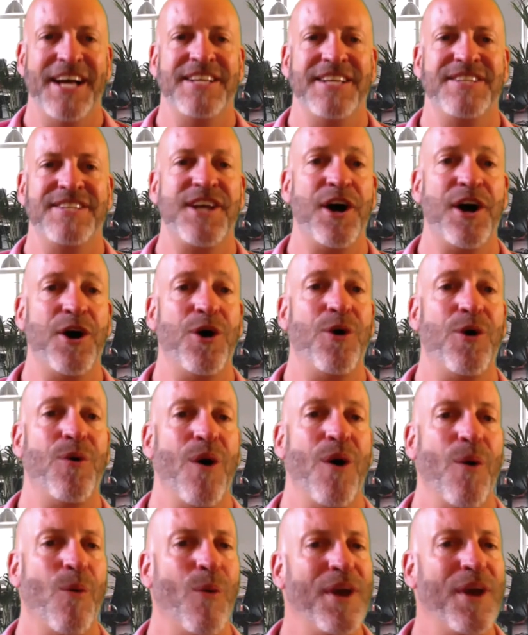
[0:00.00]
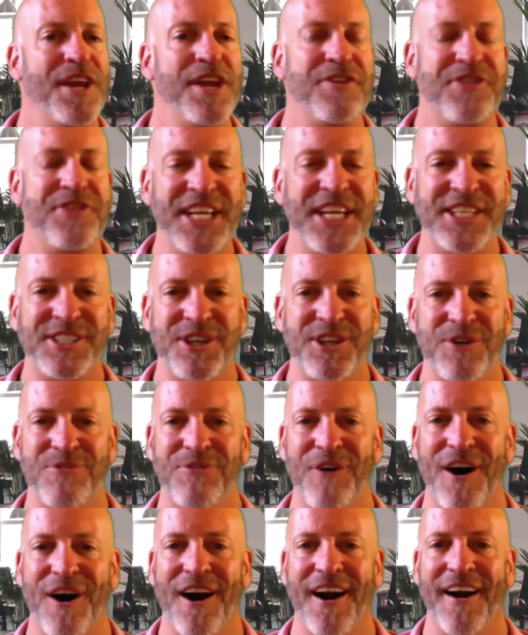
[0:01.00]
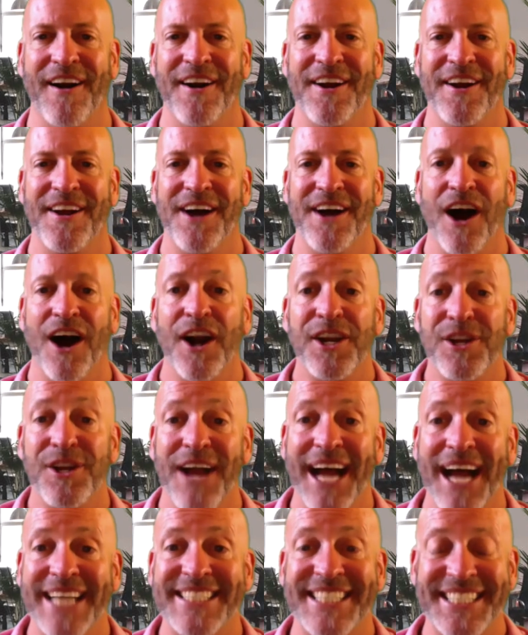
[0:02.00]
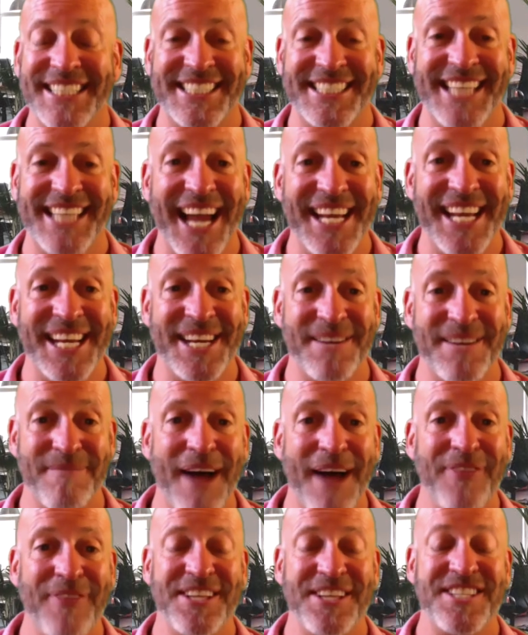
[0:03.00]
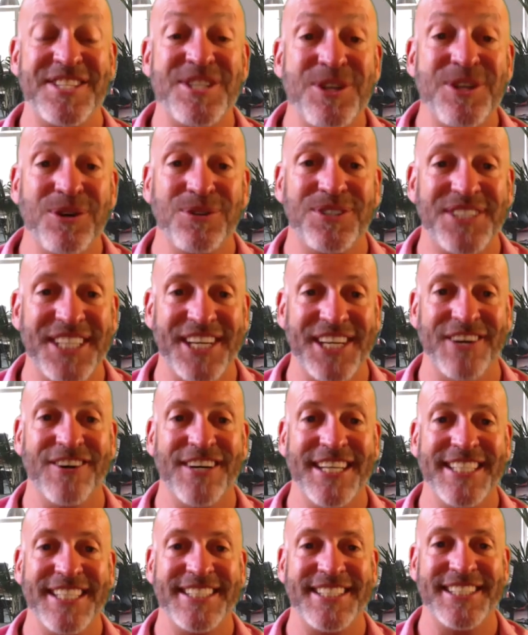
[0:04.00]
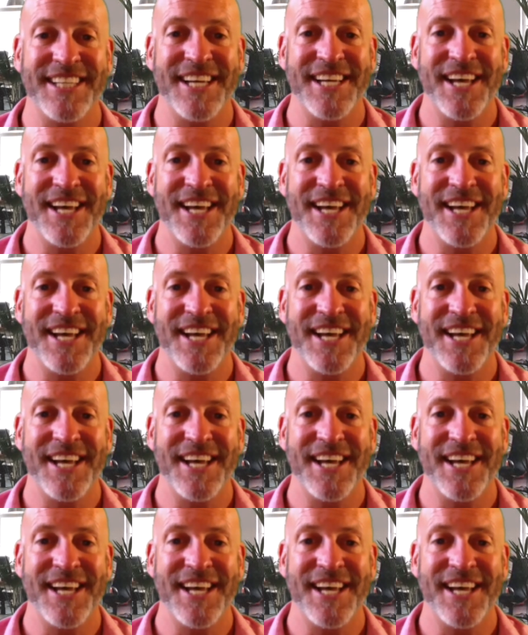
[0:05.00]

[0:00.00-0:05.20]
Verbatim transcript: So, what do you think so far? Are you guys excited about this new series?